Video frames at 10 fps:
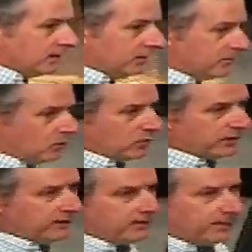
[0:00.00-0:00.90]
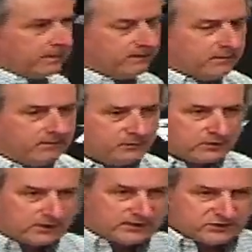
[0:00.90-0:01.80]
morning for at
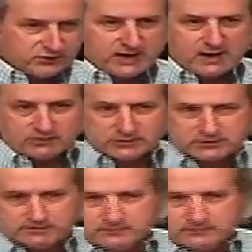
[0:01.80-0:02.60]
least 2 hours,